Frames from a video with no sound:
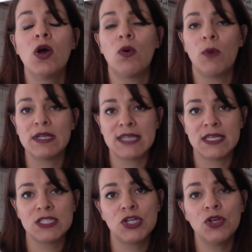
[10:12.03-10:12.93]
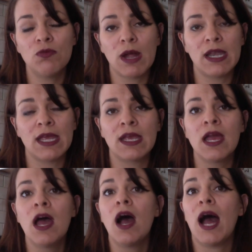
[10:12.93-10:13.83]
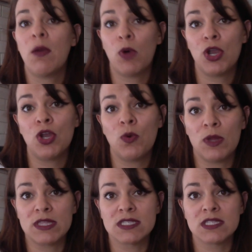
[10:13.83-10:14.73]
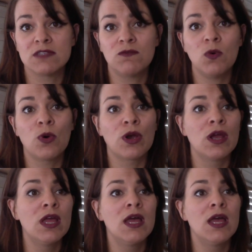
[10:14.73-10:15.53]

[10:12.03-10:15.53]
What tests are you running? I want to know what this is for.